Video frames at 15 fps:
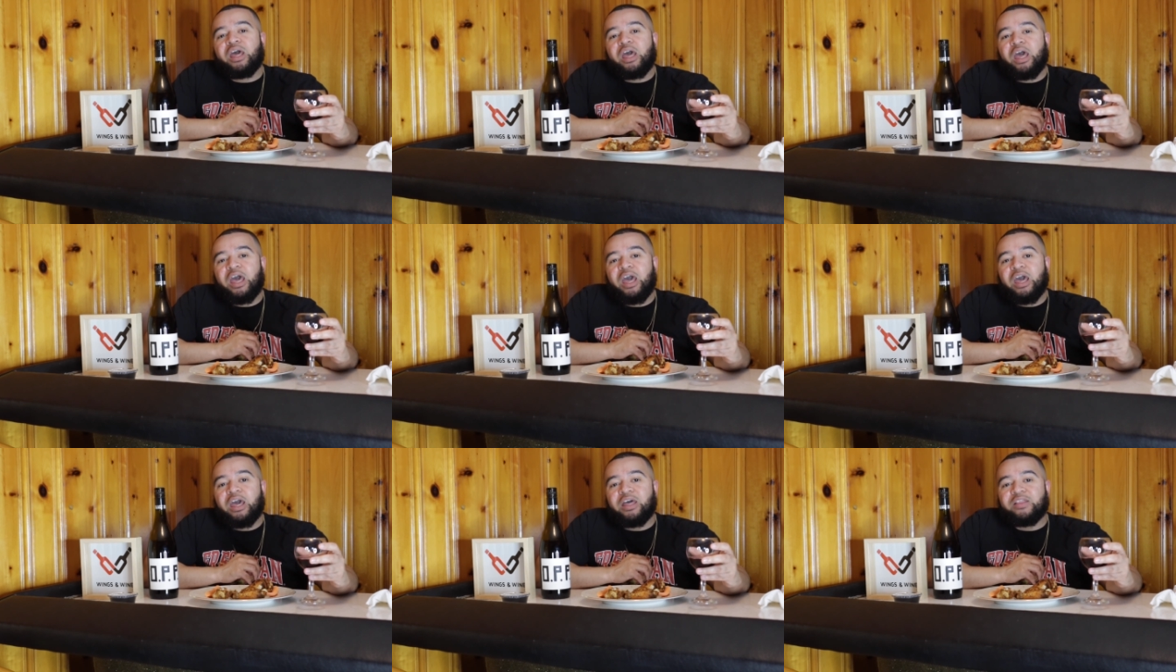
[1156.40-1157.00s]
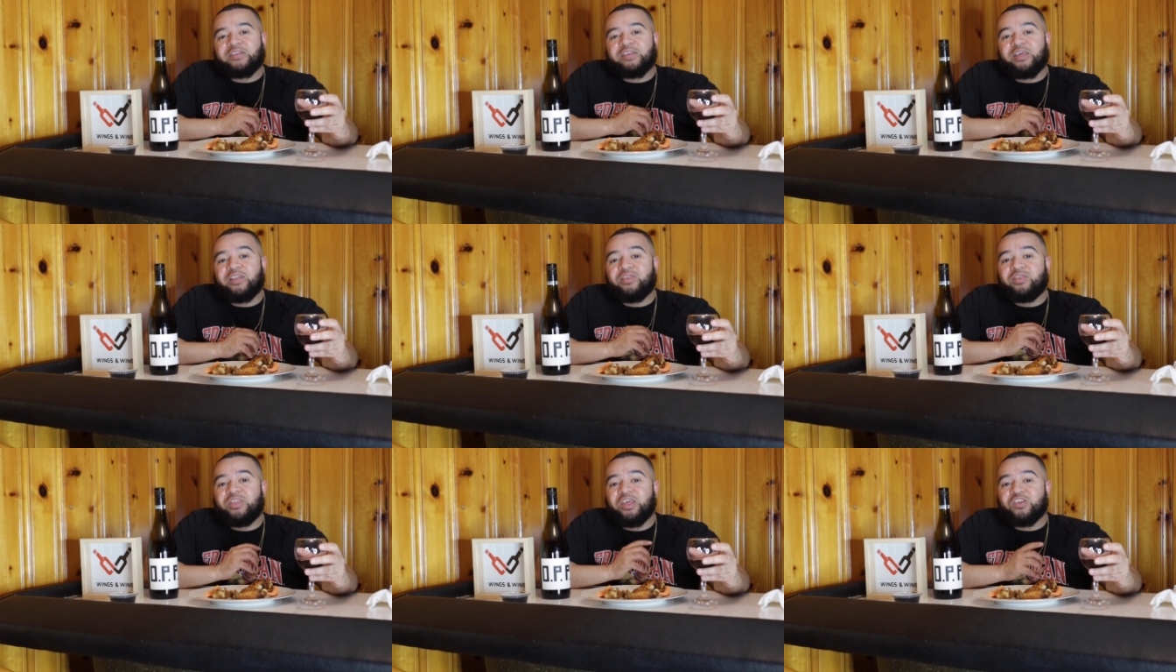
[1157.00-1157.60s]
And
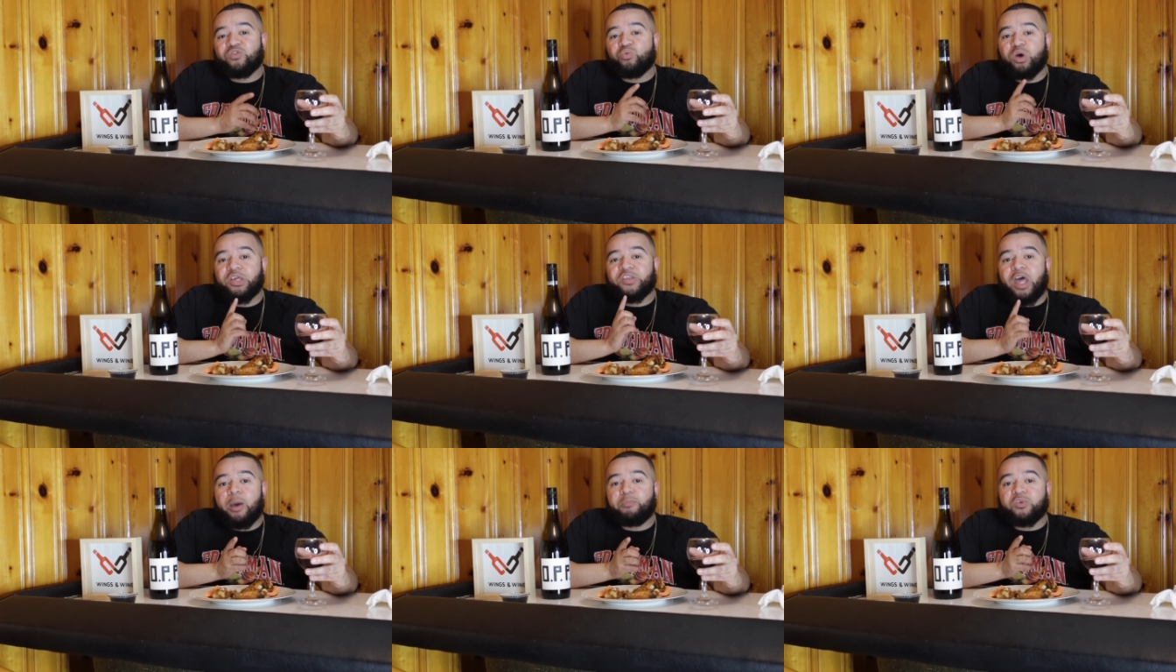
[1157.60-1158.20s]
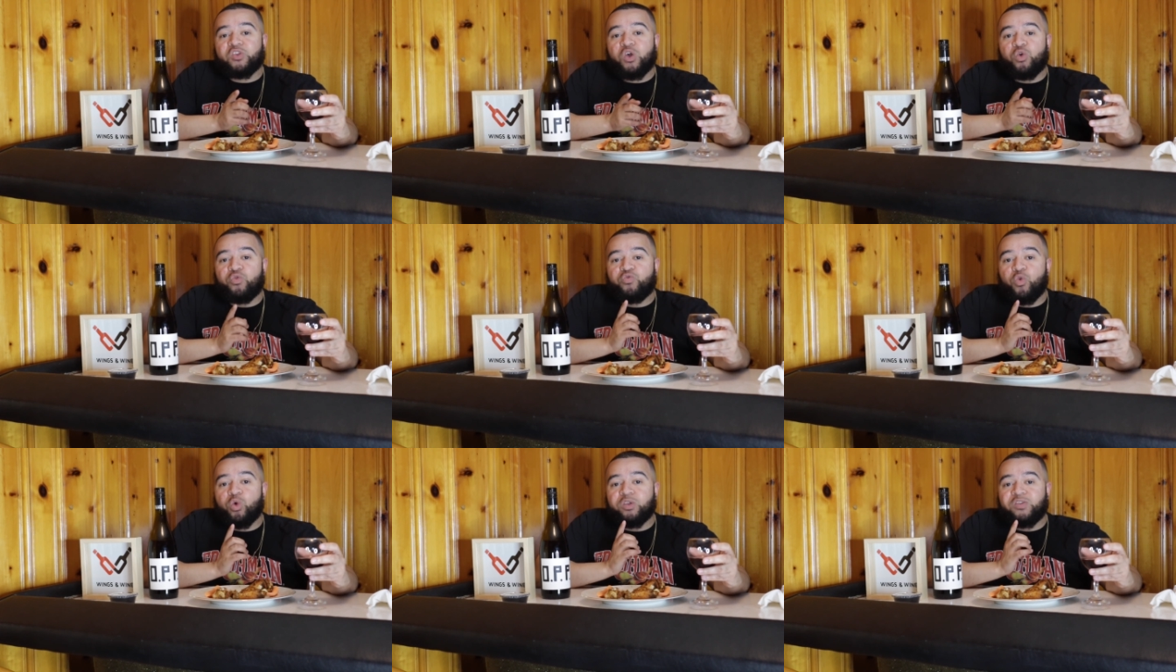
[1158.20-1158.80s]
this was episode
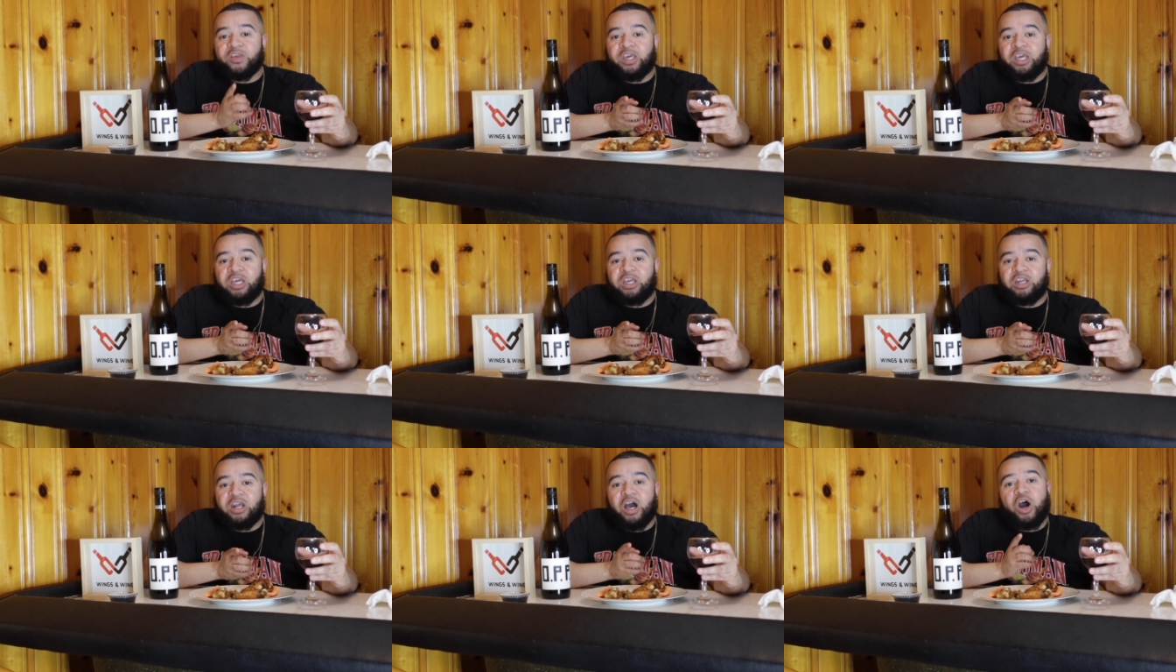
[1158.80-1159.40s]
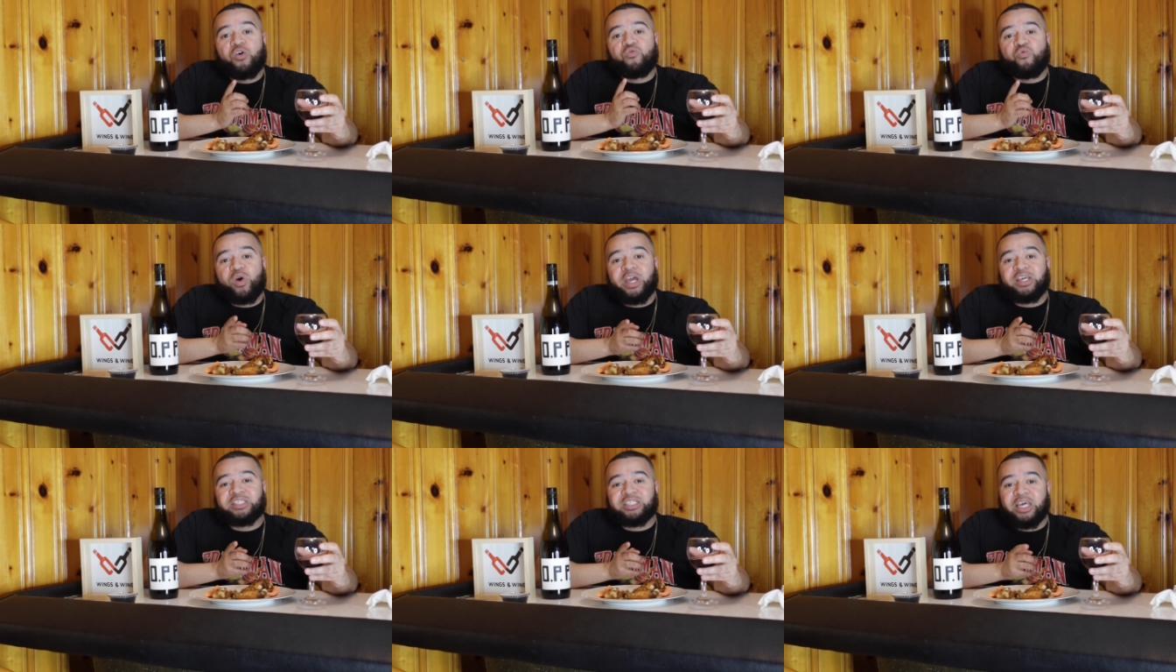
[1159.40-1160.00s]
14 of
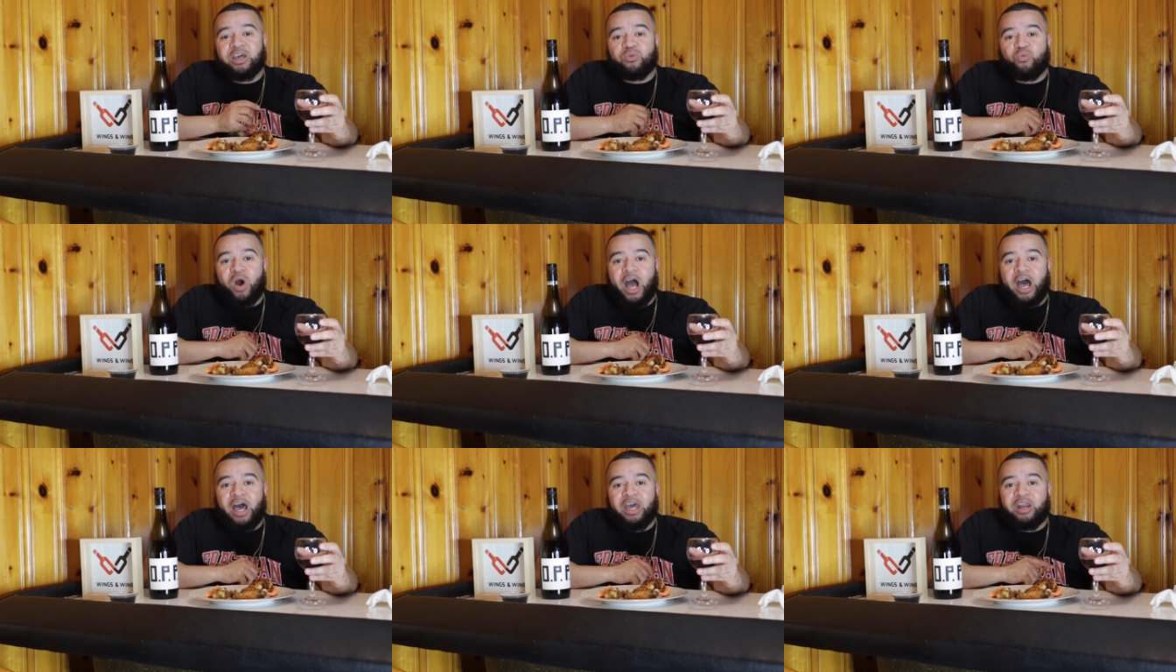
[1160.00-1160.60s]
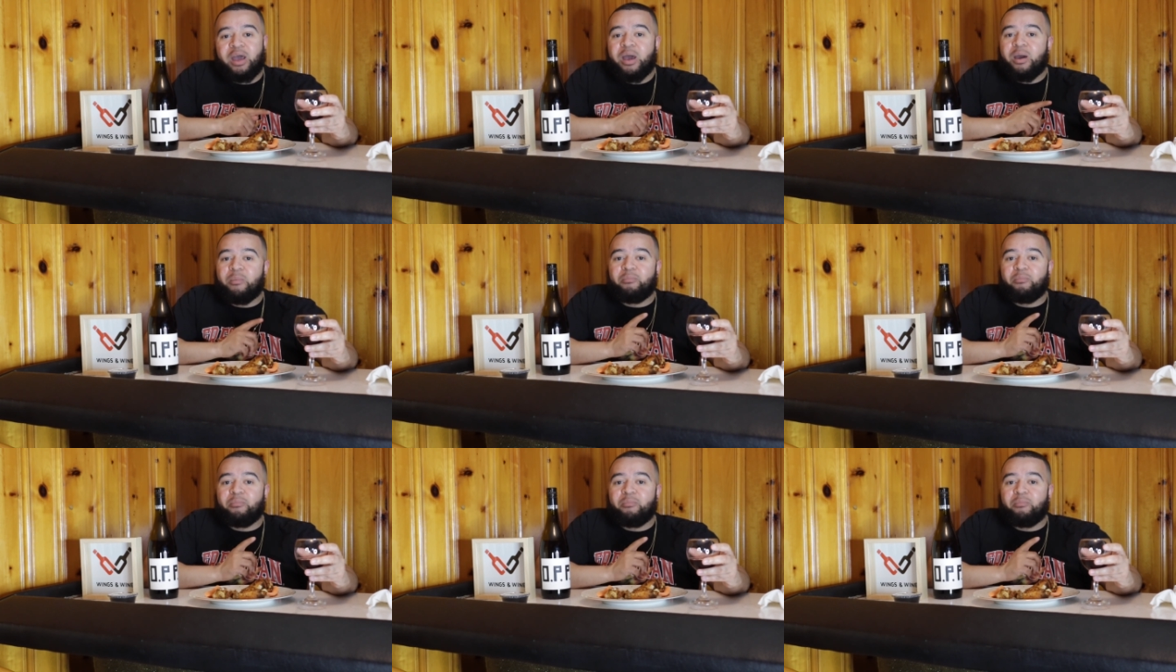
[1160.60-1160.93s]
Wings and Wine.